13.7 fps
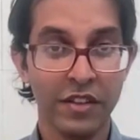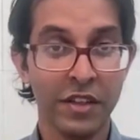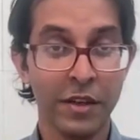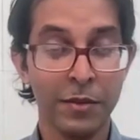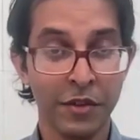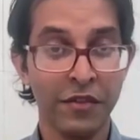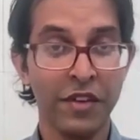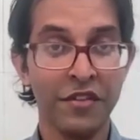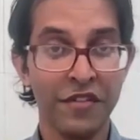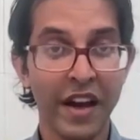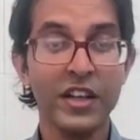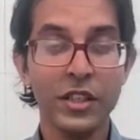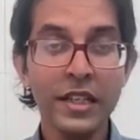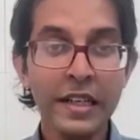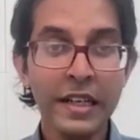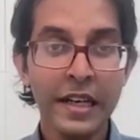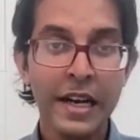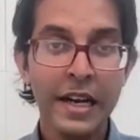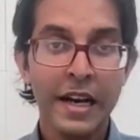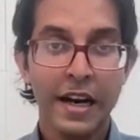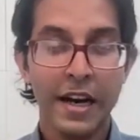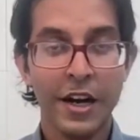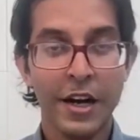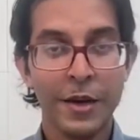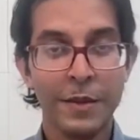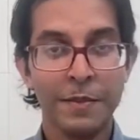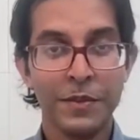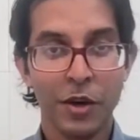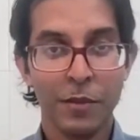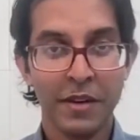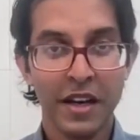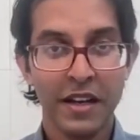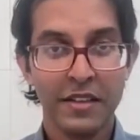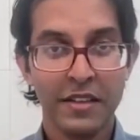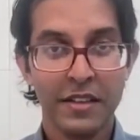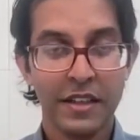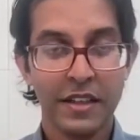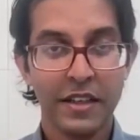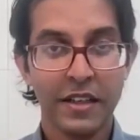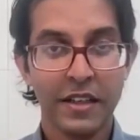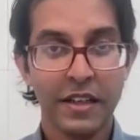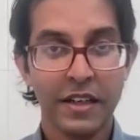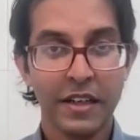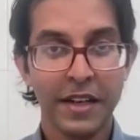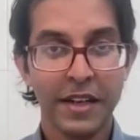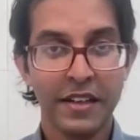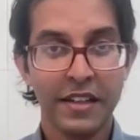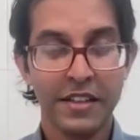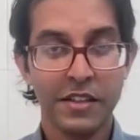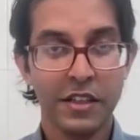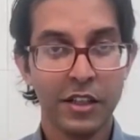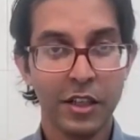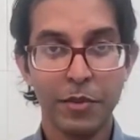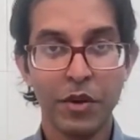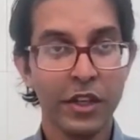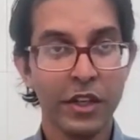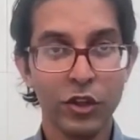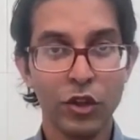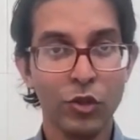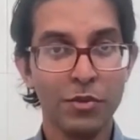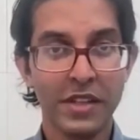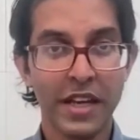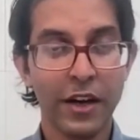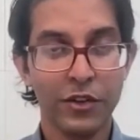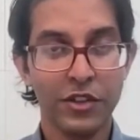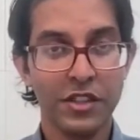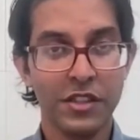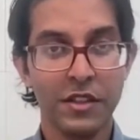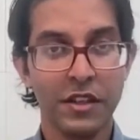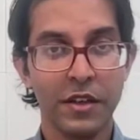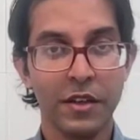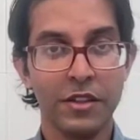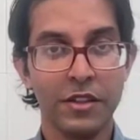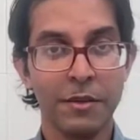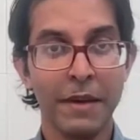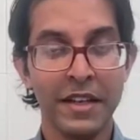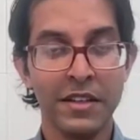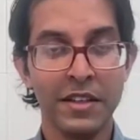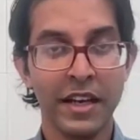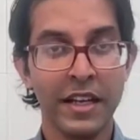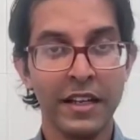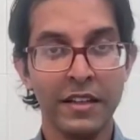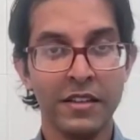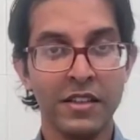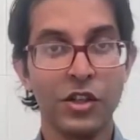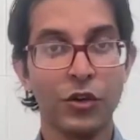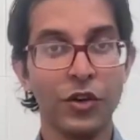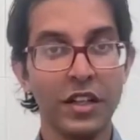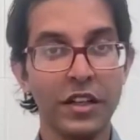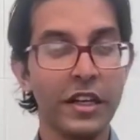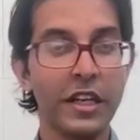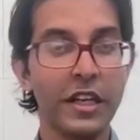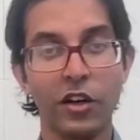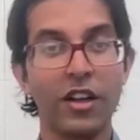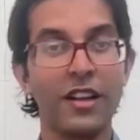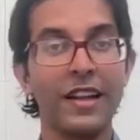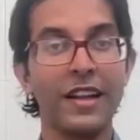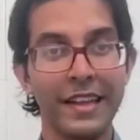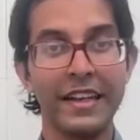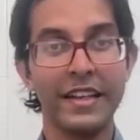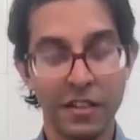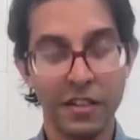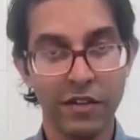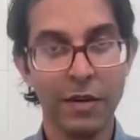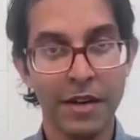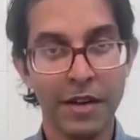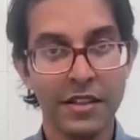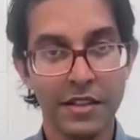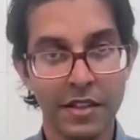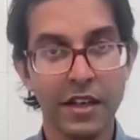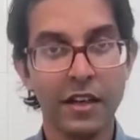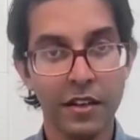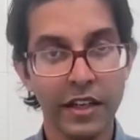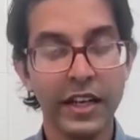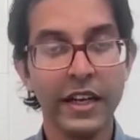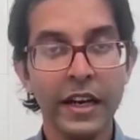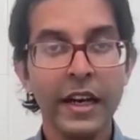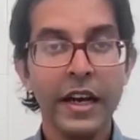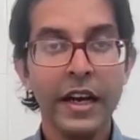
in terms of infection. So I'm not necessarily pulling tubes out just to maintain sterility or cleanliness of them necessarily.